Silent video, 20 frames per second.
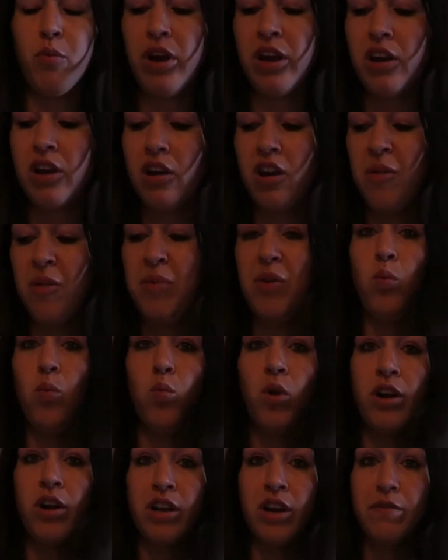waking up at
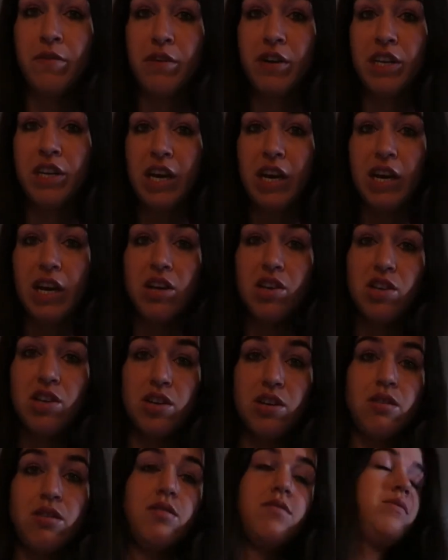1 every day,
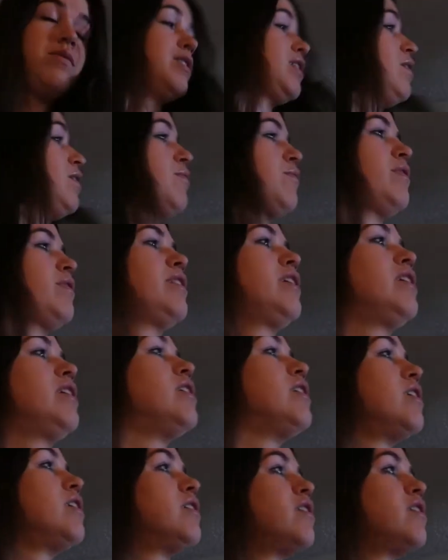so we can't really